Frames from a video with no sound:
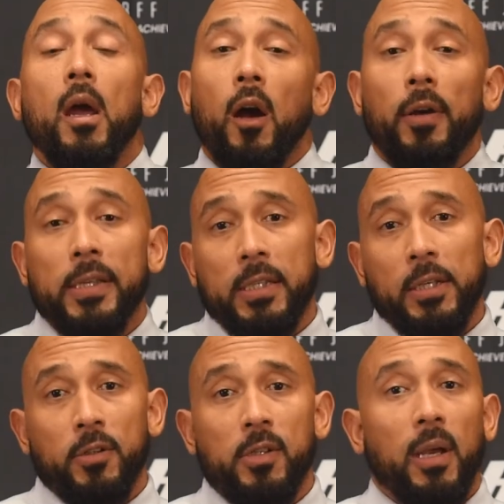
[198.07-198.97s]
All right,
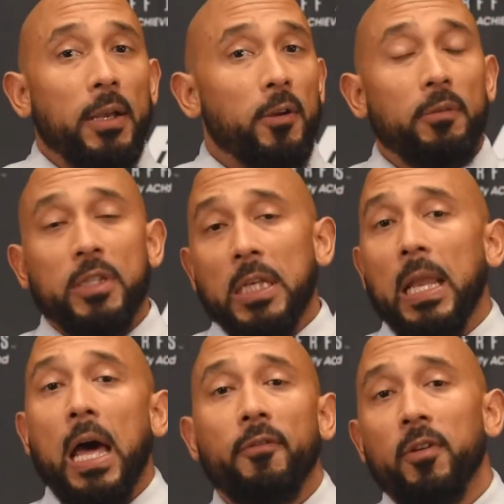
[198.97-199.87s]
seniors, I know that was a
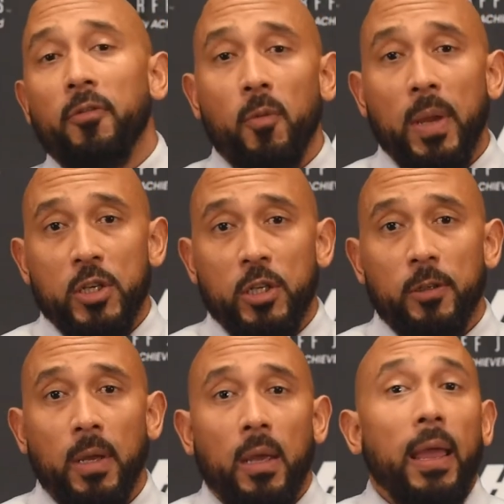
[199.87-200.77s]
lot of information,
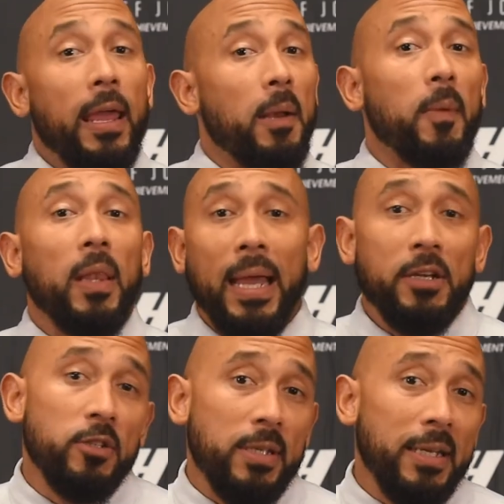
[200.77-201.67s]
and I'm glad
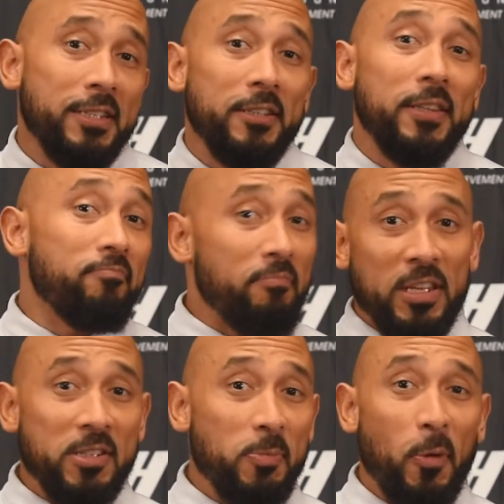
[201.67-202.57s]
you stayed to
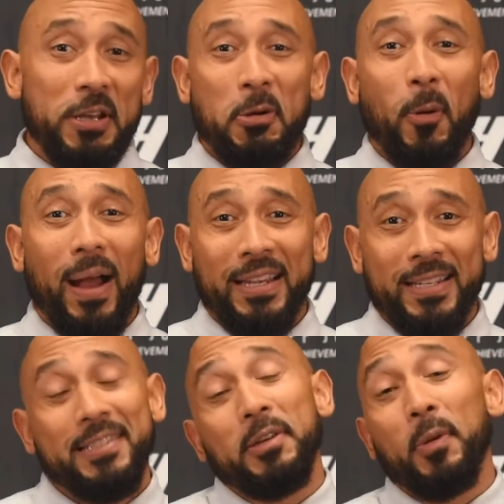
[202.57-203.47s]
this point to watch
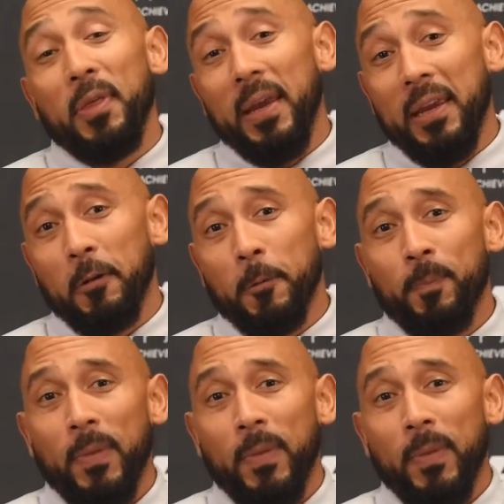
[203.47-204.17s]
it, so thank you.